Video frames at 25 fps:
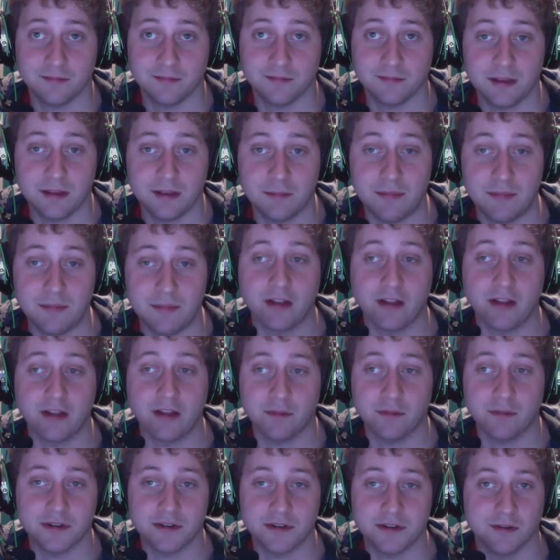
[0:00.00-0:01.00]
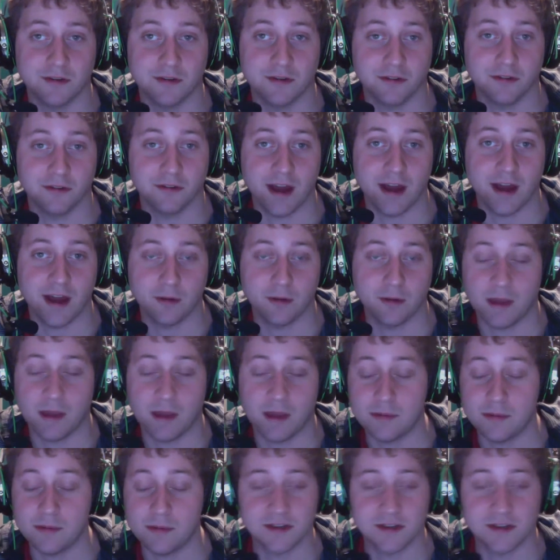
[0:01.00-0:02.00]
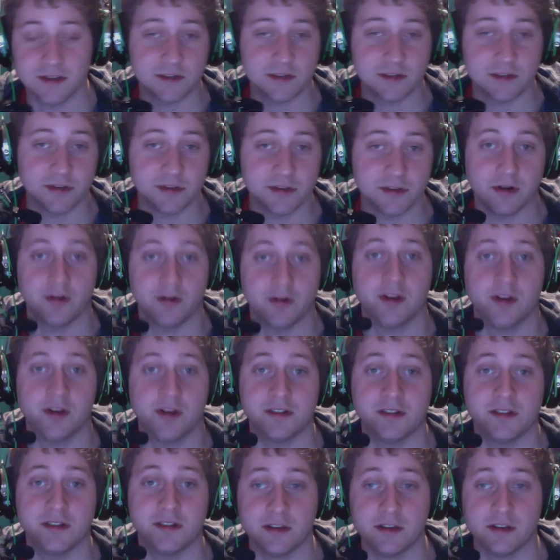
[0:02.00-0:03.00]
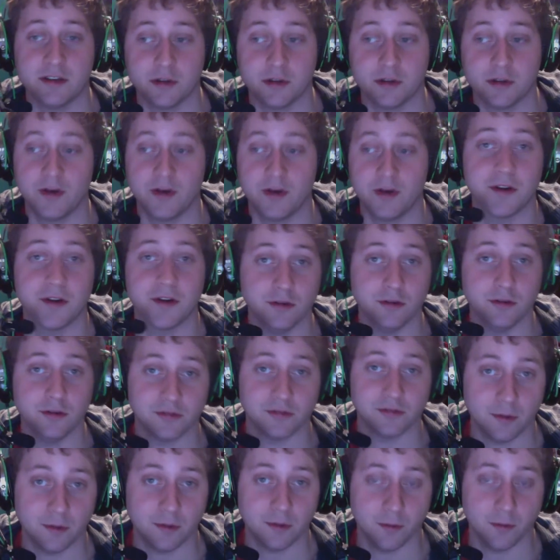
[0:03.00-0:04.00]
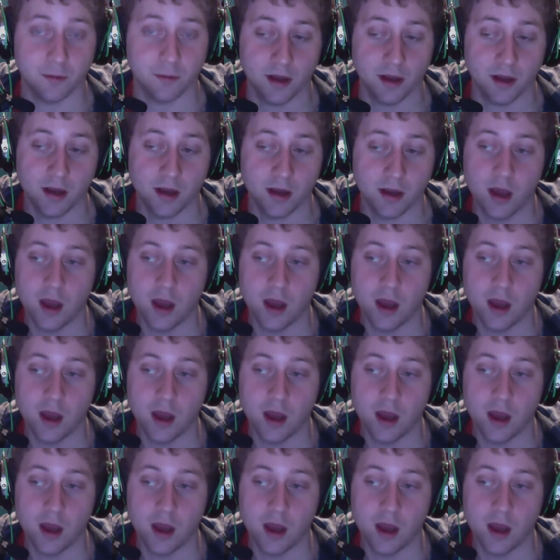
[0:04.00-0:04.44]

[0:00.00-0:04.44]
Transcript: He barely pushes over an hour. It might be because he's Bretonian. It's either you win or you lose right away.